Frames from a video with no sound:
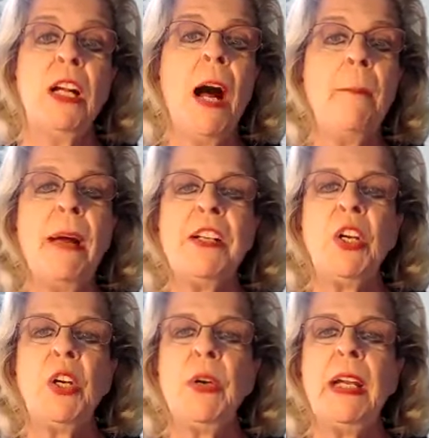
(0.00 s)
got my
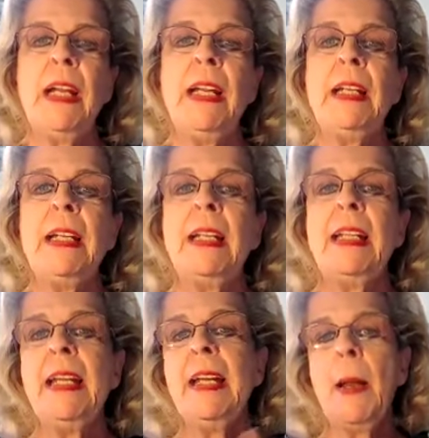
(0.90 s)
degree,
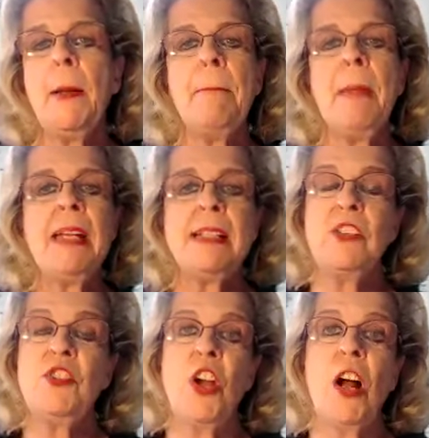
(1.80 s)
get an
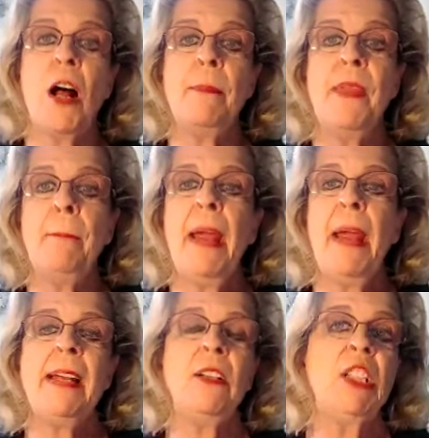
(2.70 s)
amazing job that
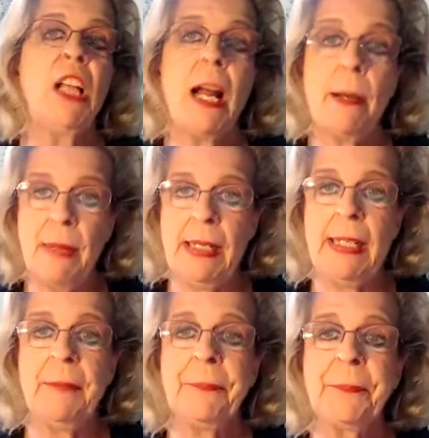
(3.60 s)
paid a lot of
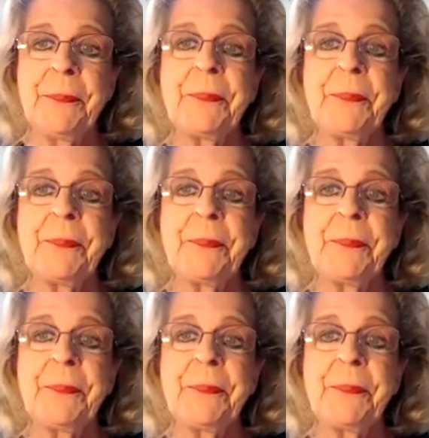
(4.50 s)
money.